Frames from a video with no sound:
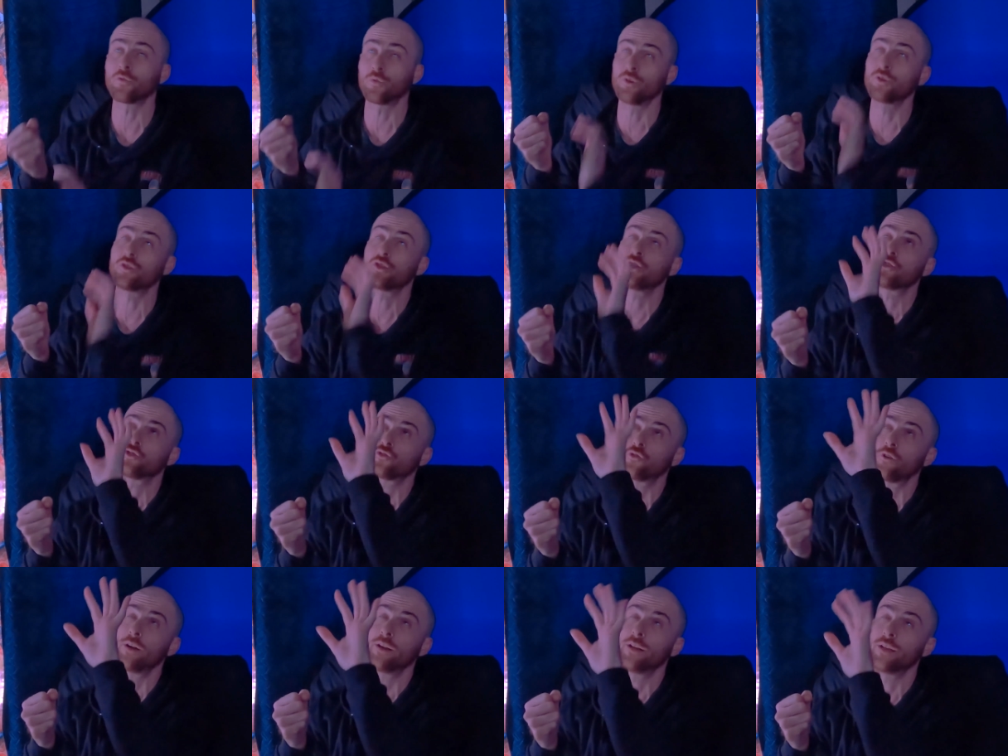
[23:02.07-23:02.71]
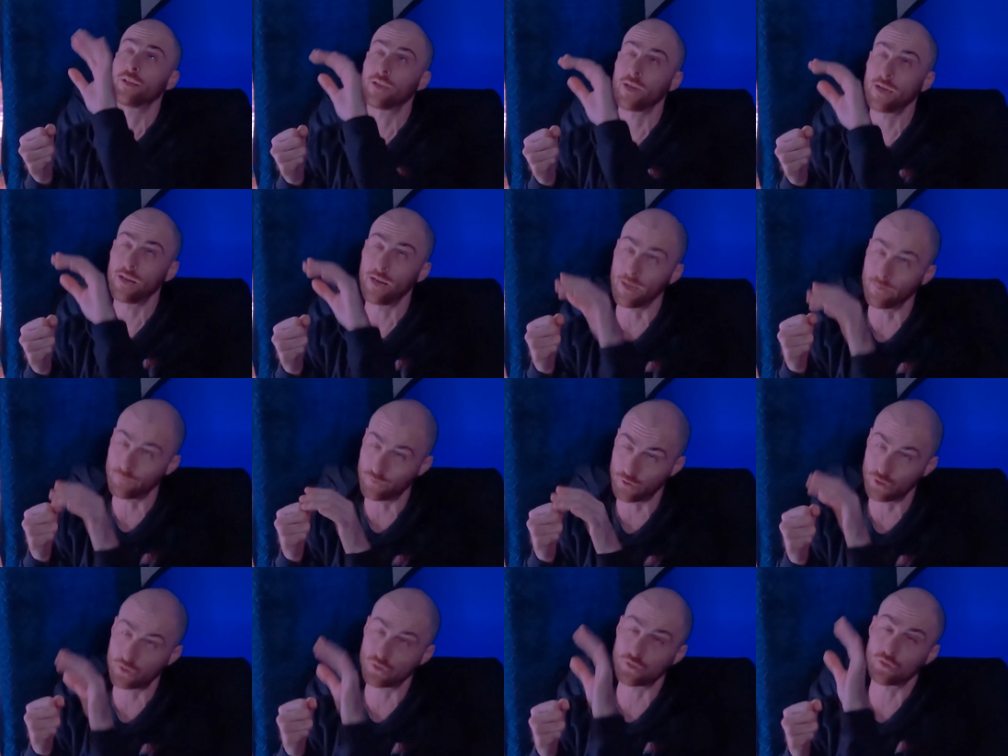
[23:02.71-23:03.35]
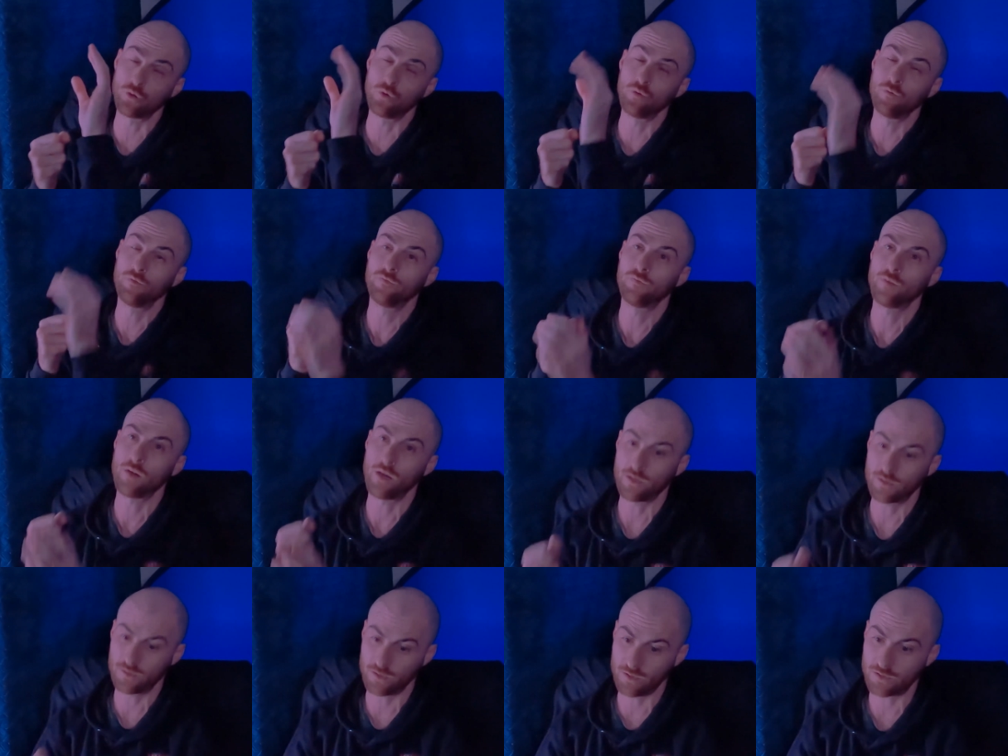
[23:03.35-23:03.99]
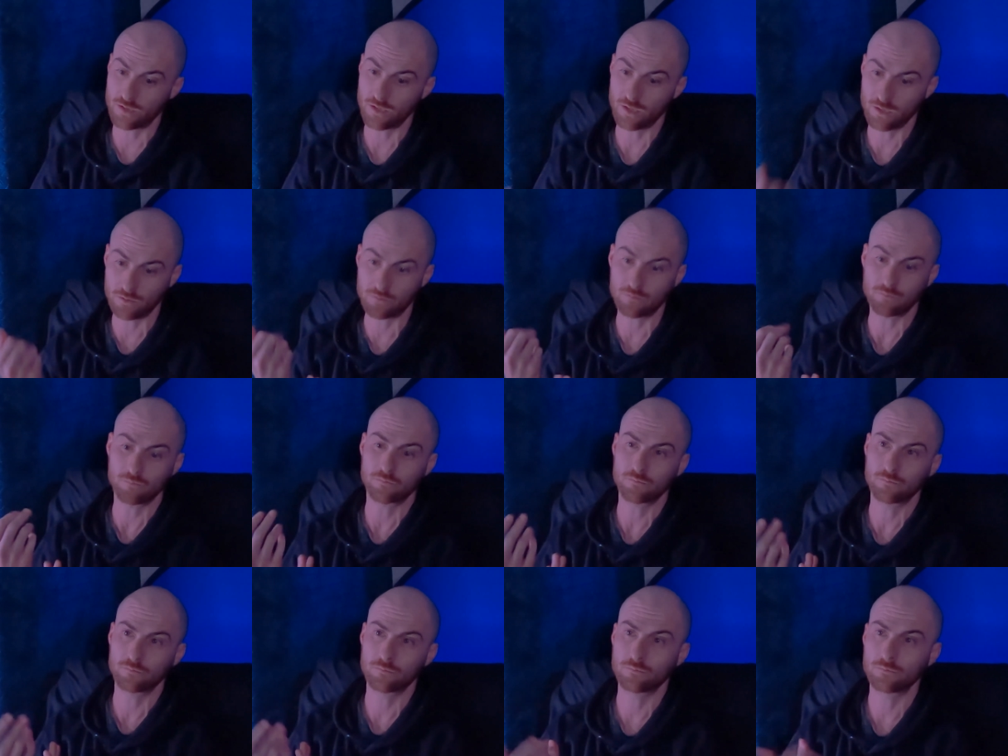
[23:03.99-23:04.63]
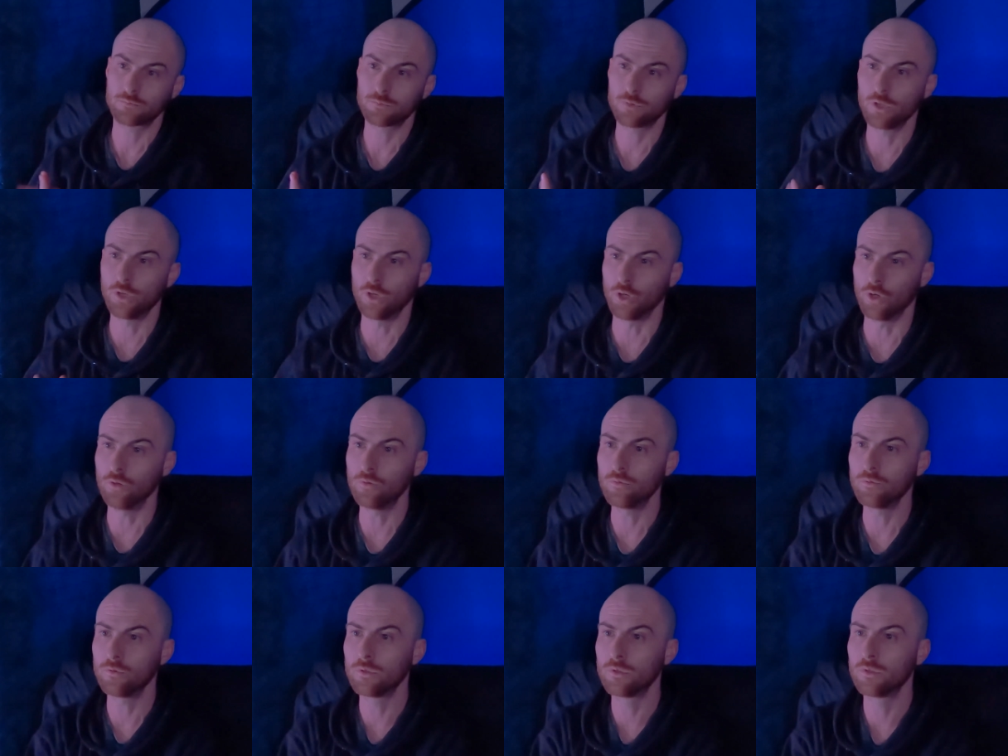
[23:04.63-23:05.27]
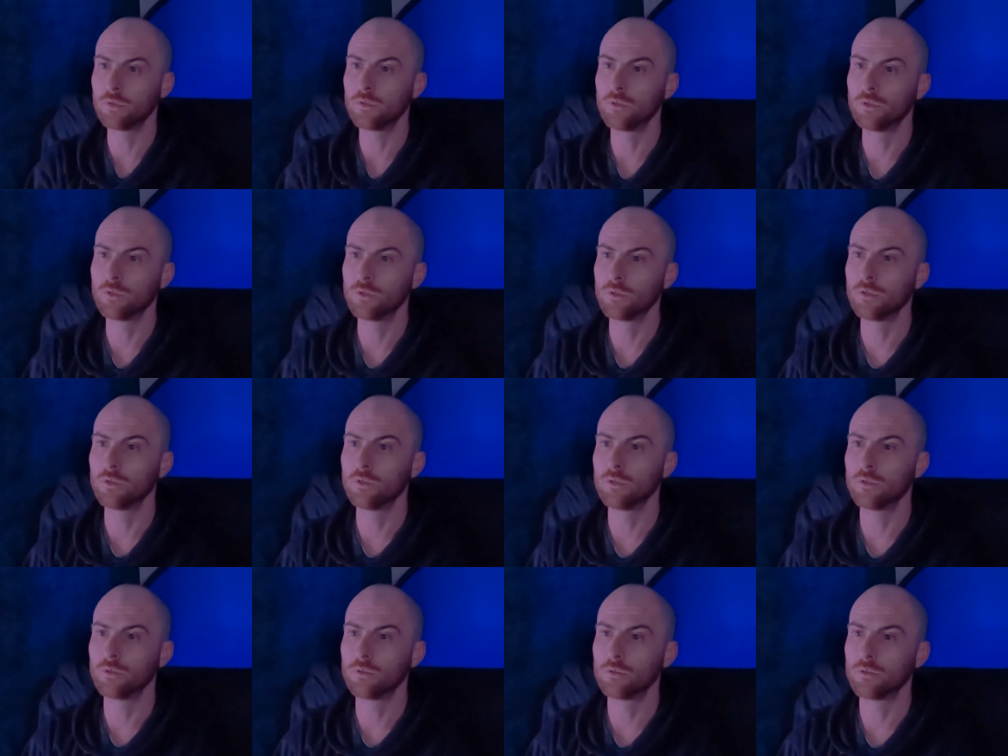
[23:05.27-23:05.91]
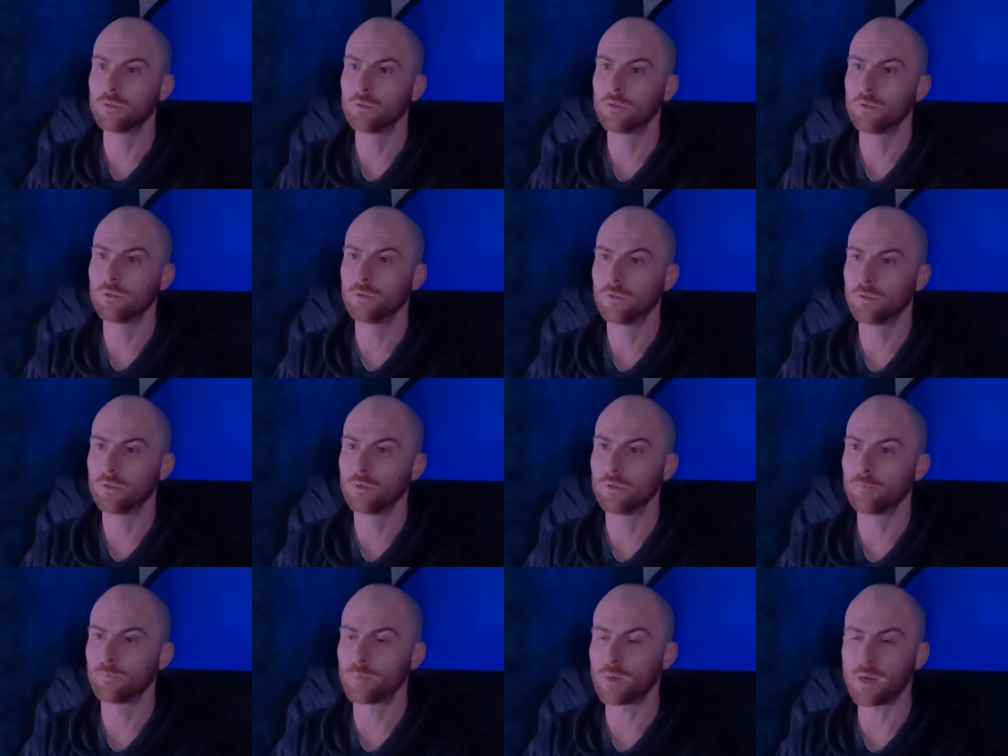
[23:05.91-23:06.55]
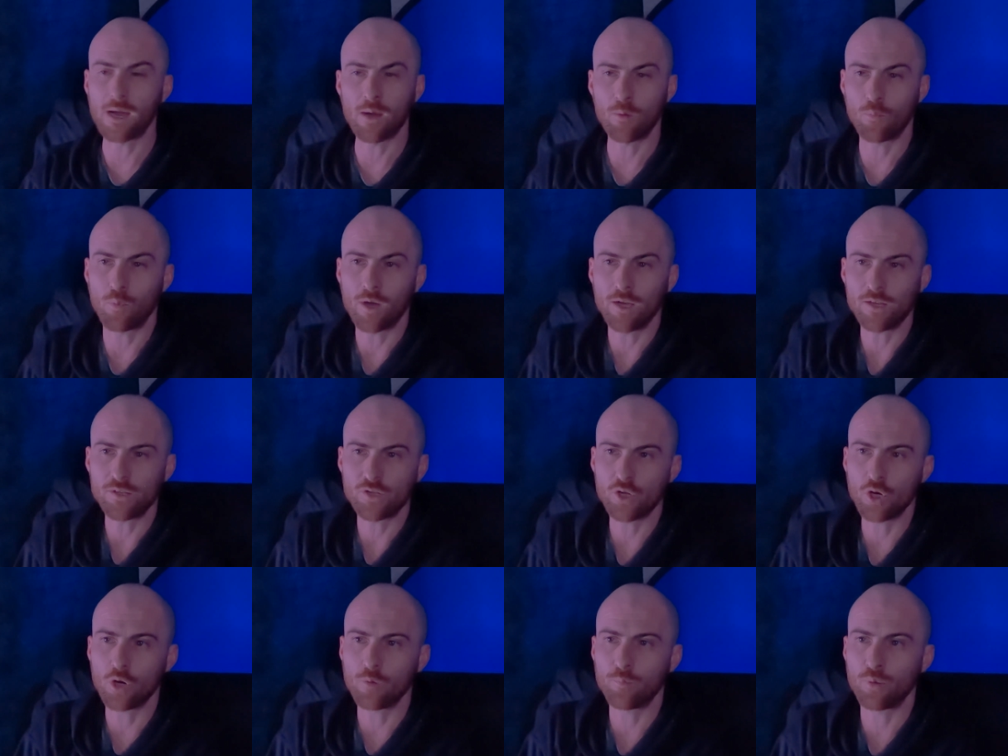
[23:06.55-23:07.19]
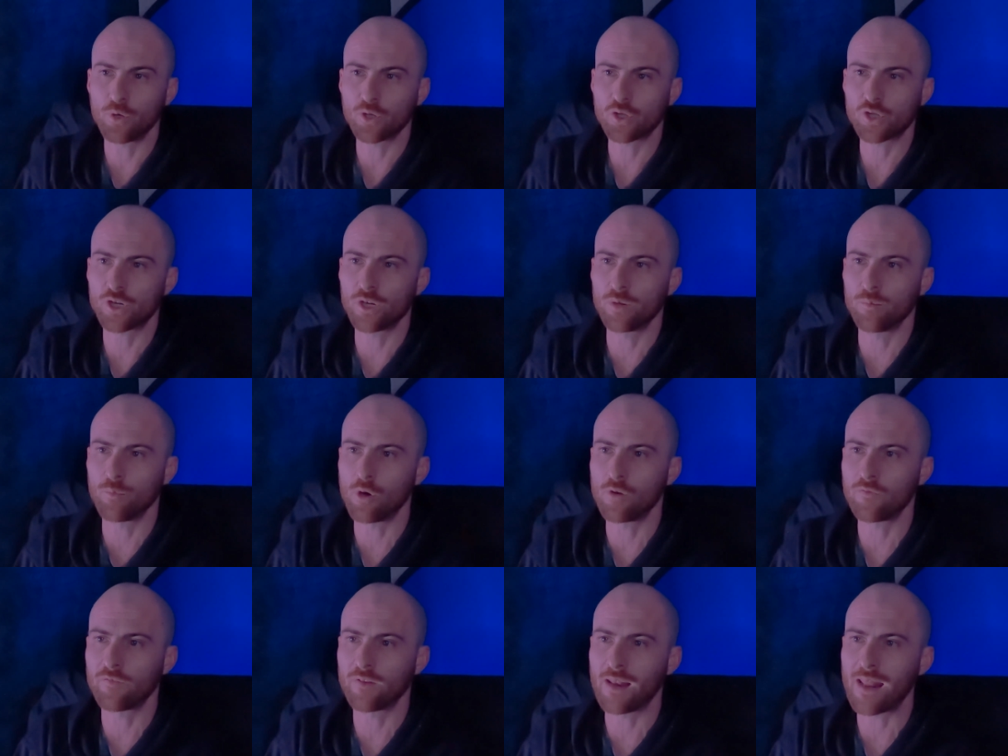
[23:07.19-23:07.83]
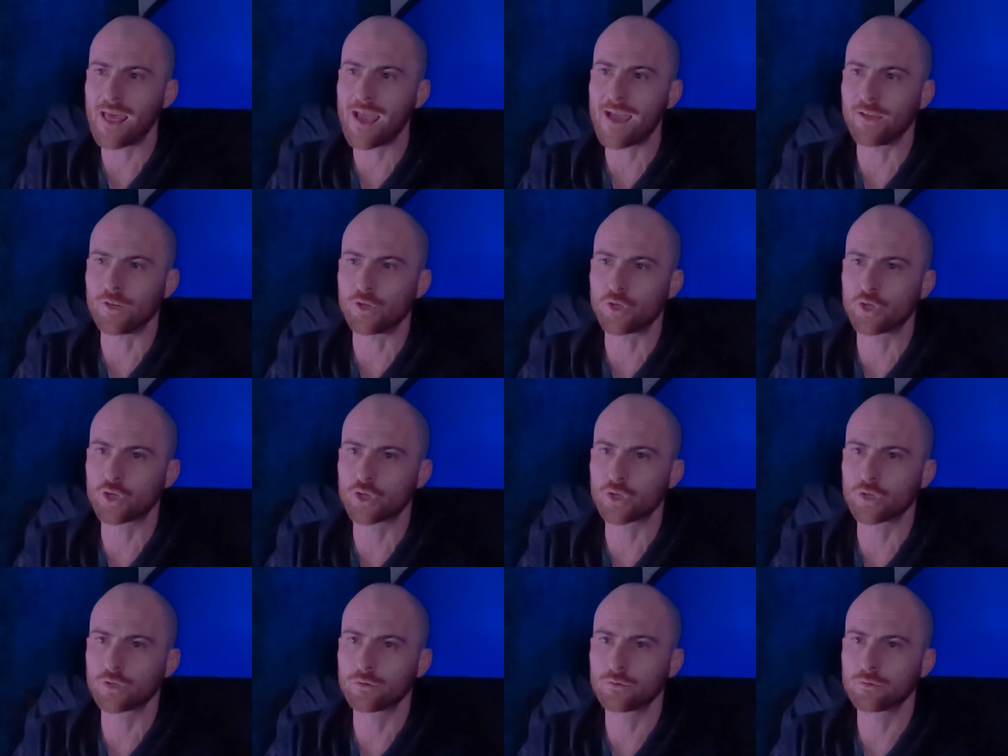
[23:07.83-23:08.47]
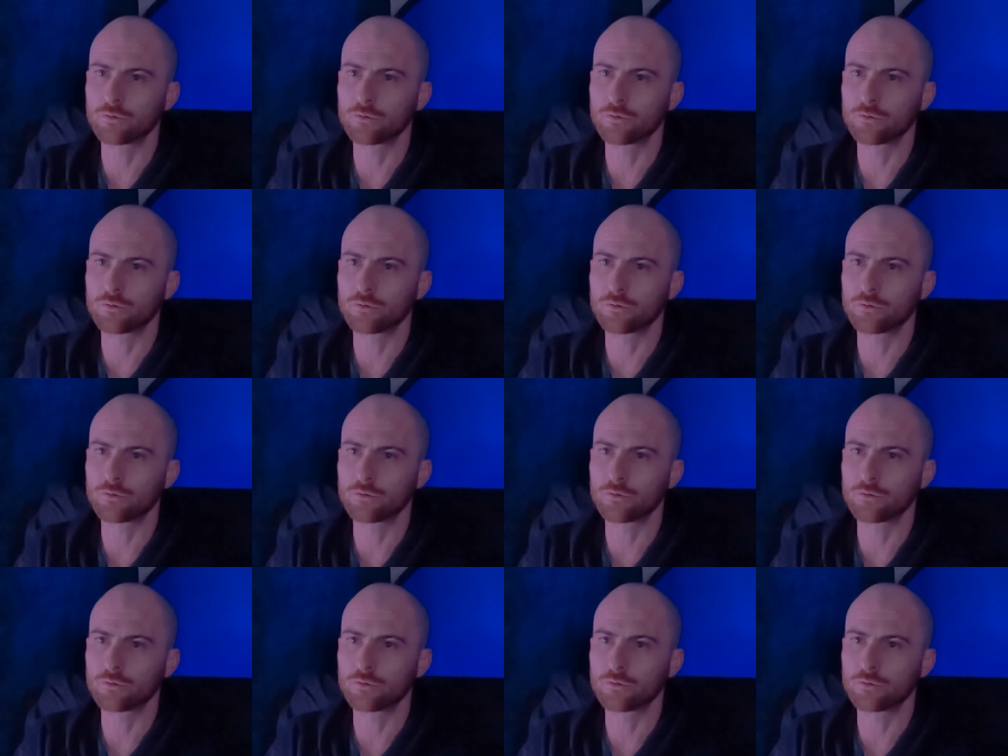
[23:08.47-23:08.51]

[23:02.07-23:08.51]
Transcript: to her. She's trying to get up. She's just all fucked. She's like, you know. But why is he not pushing him off a ledge?